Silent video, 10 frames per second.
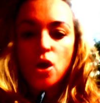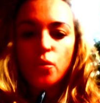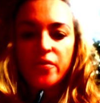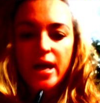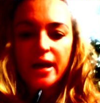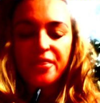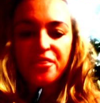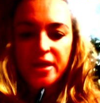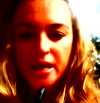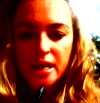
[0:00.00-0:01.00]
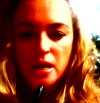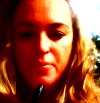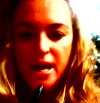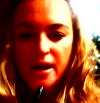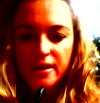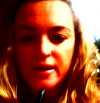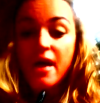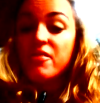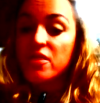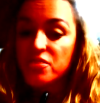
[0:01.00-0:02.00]
without thinking about it,
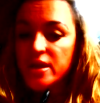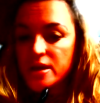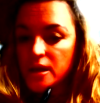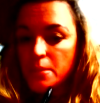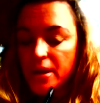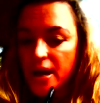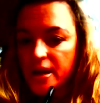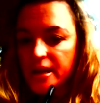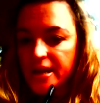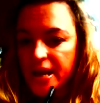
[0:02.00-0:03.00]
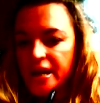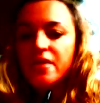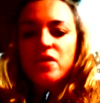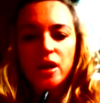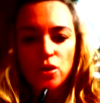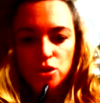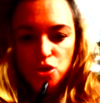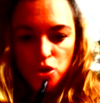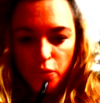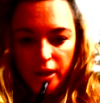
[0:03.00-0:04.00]
then thinking about it again, then not
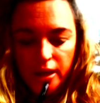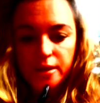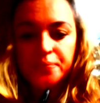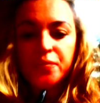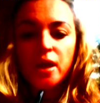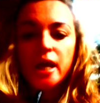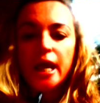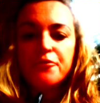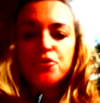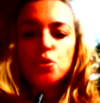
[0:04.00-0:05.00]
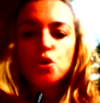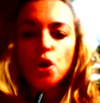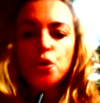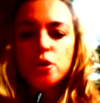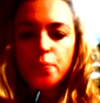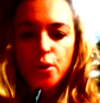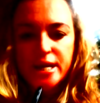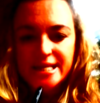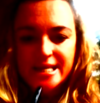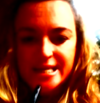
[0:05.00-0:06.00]
doing it. If you go to
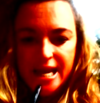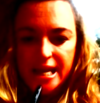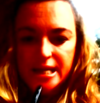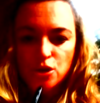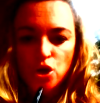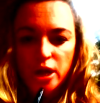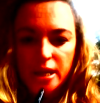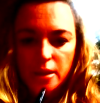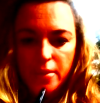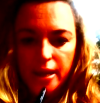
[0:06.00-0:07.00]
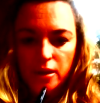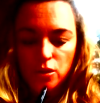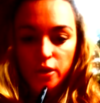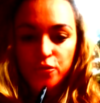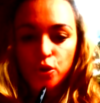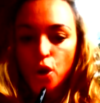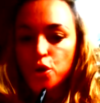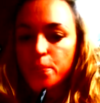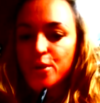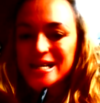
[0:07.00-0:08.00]
press send on an email, if you go to
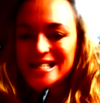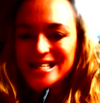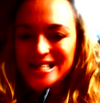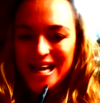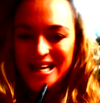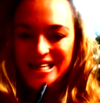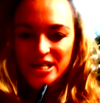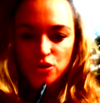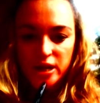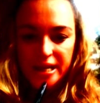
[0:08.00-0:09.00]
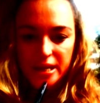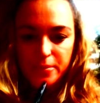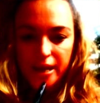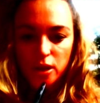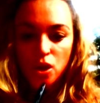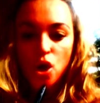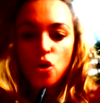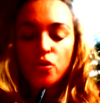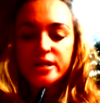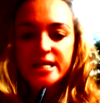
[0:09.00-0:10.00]
press send on an email
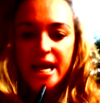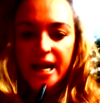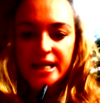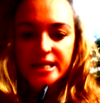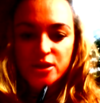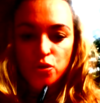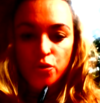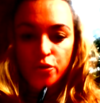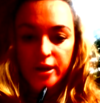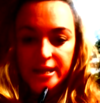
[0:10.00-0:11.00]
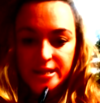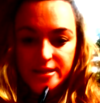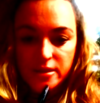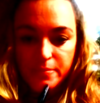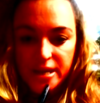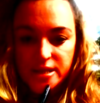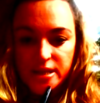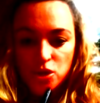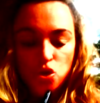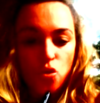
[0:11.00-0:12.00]
or a text or an instant
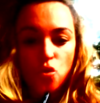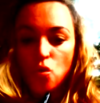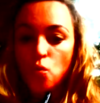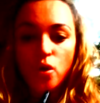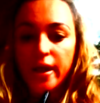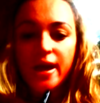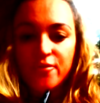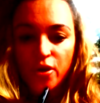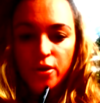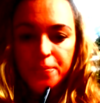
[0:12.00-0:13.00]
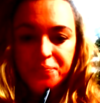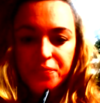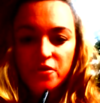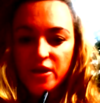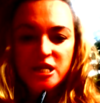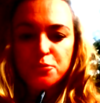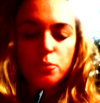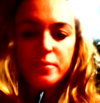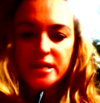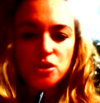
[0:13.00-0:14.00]
message or whatever, Facebook
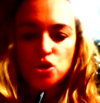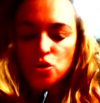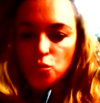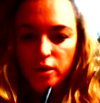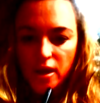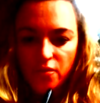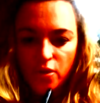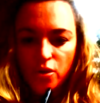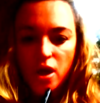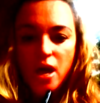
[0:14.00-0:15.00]
Messenger, whatever,